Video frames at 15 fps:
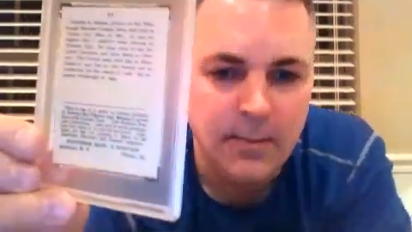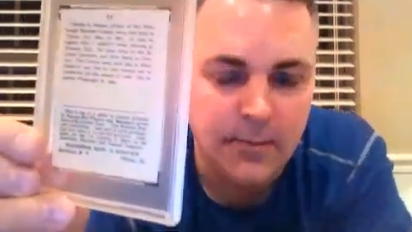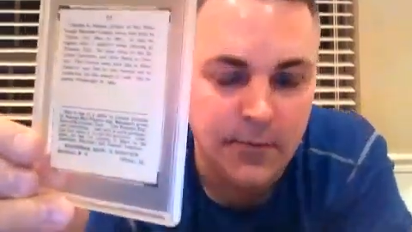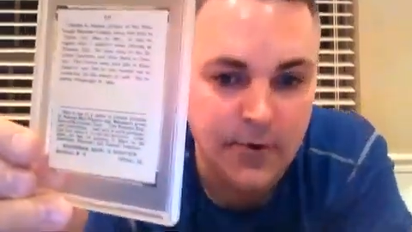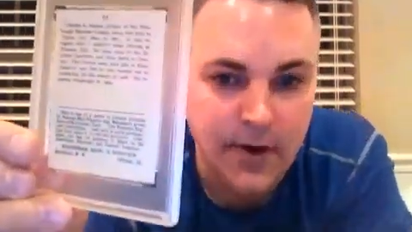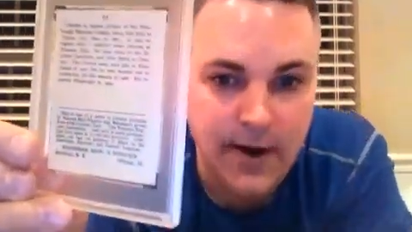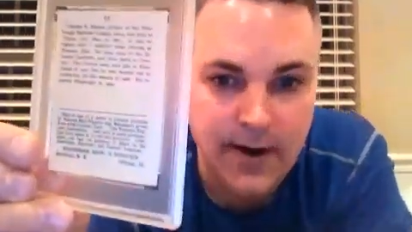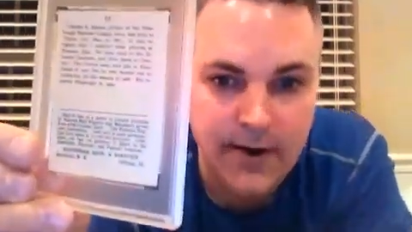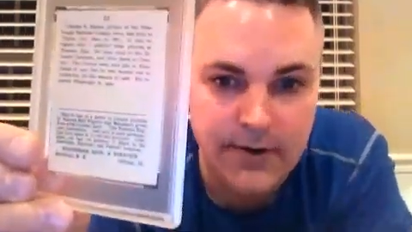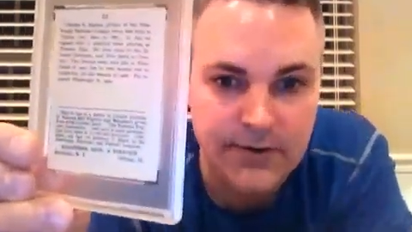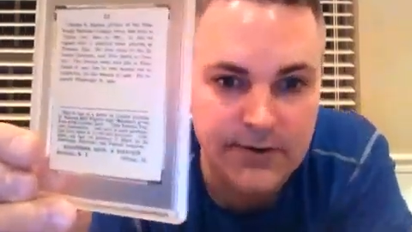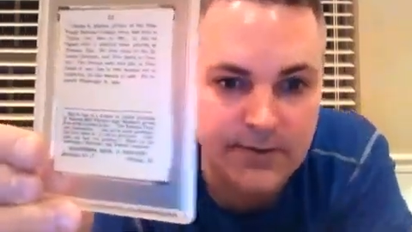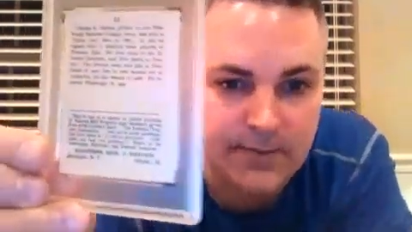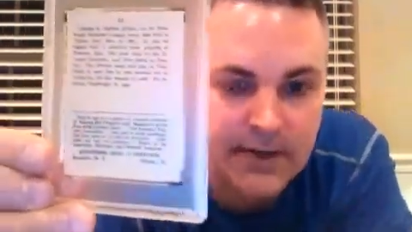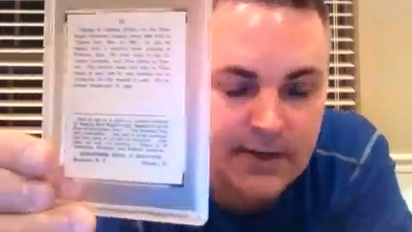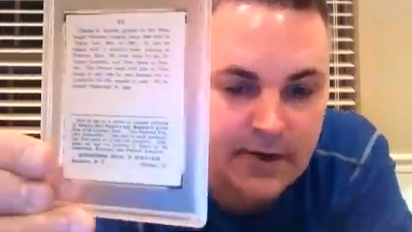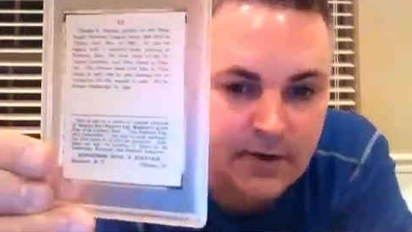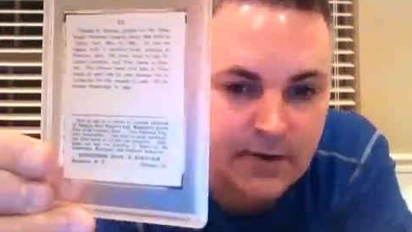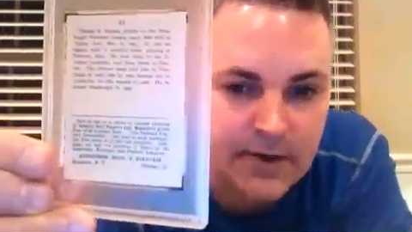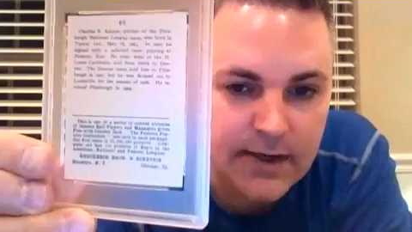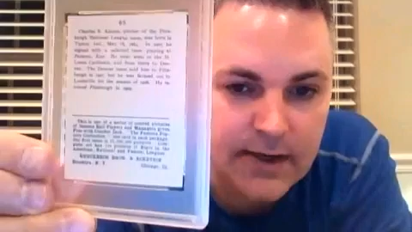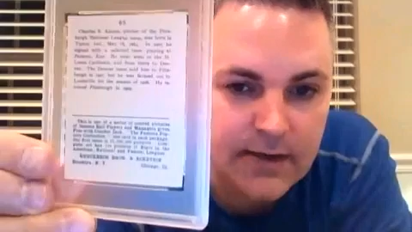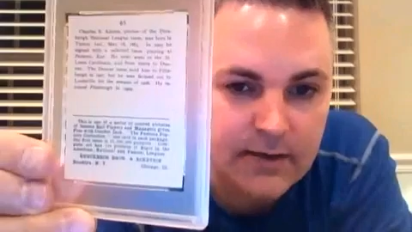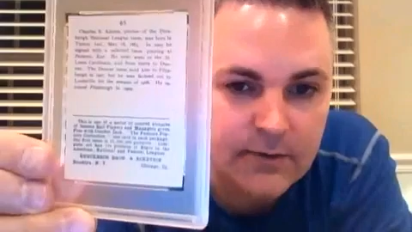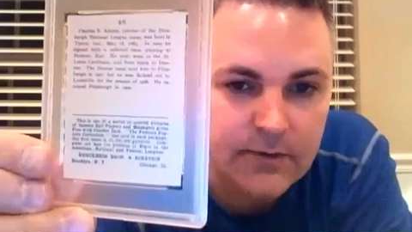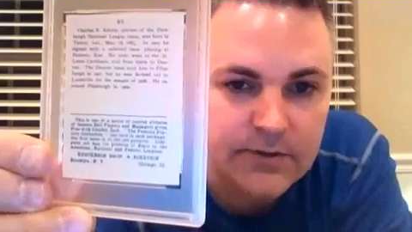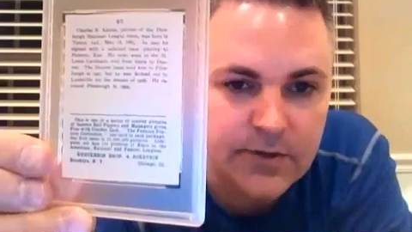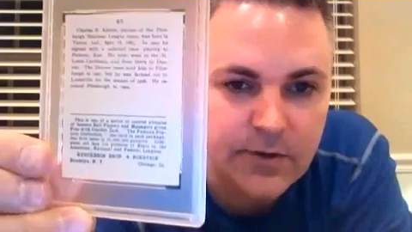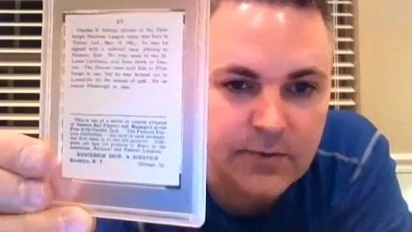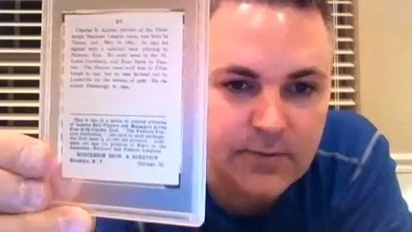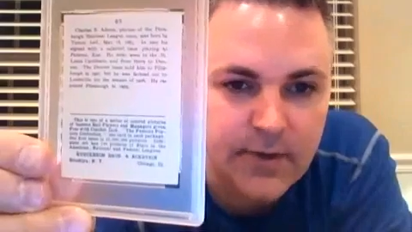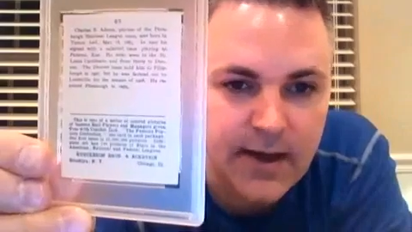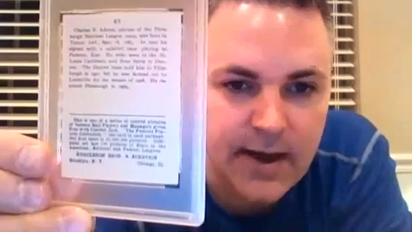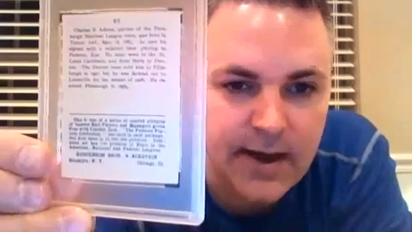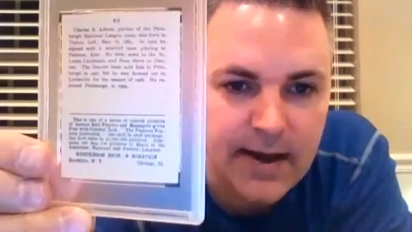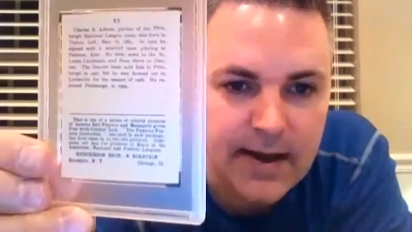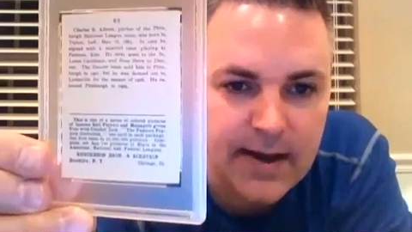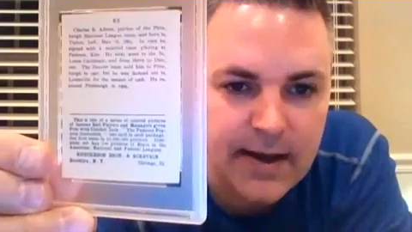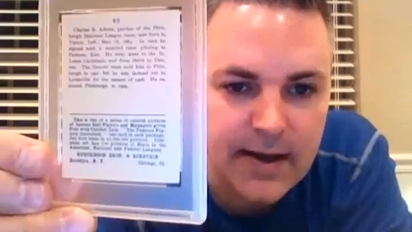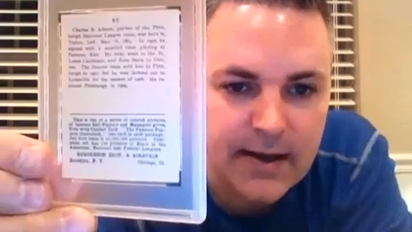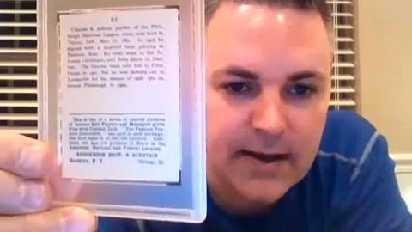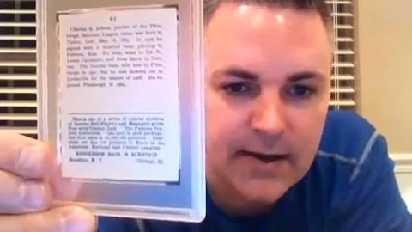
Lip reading: prior to me owning it, was owned by